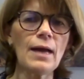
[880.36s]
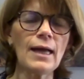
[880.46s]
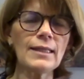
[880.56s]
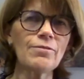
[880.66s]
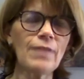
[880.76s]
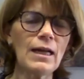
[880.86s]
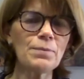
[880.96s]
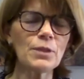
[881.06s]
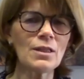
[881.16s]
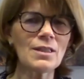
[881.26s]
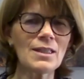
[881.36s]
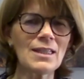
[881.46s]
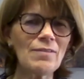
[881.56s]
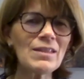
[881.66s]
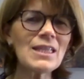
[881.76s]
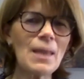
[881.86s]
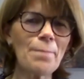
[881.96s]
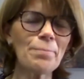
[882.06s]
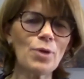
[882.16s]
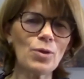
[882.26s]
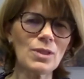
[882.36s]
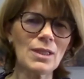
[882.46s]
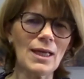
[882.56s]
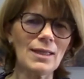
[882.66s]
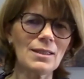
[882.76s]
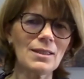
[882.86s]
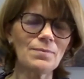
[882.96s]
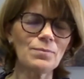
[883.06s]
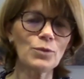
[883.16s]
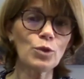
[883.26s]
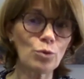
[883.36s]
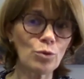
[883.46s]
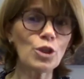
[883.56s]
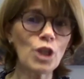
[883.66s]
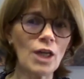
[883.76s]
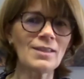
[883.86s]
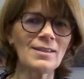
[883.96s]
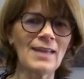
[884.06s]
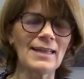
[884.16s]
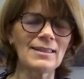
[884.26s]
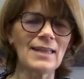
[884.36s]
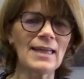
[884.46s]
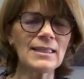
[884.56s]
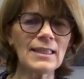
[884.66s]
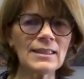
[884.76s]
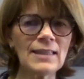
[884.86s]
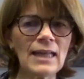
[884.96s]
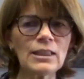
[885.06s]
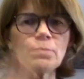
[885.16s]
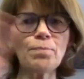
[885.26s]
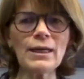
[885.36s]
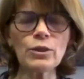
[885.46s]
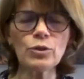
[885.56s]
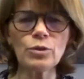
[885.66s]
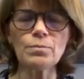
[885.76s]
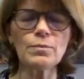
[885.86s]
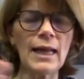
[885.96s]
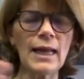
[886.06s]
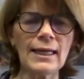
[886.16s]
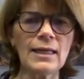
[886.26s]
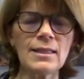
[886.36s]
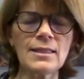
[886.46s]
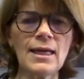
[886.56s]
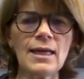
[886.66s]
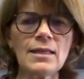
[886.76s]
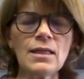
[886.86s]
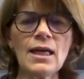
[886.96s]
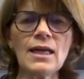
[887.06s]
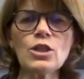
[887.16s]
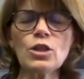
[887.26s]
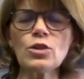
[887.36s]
developed a 7-step process to do just that. And it's that spectrum, like I said, it's